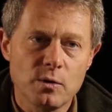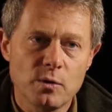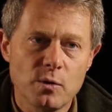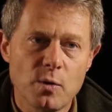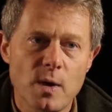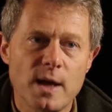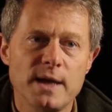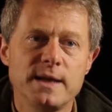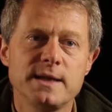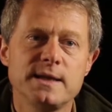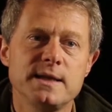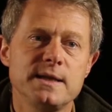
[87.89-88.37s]

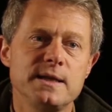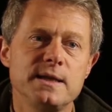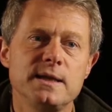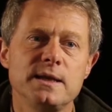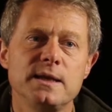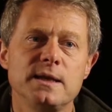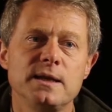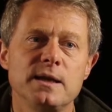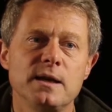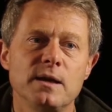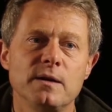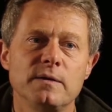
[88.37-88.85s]

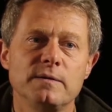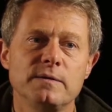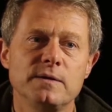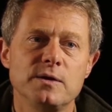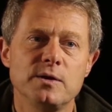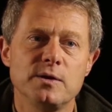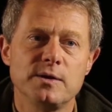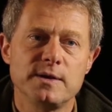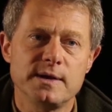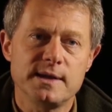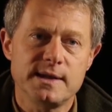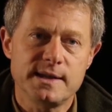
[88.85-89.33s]
quality of
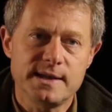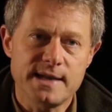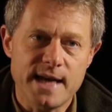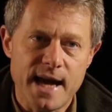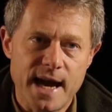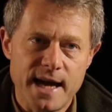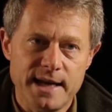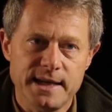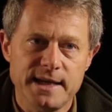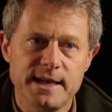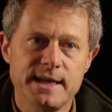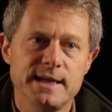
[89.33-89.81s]
the
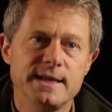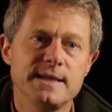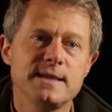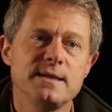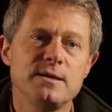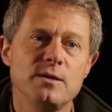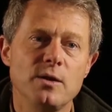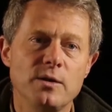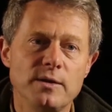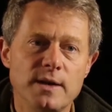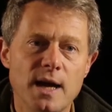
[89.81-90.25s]
tannins,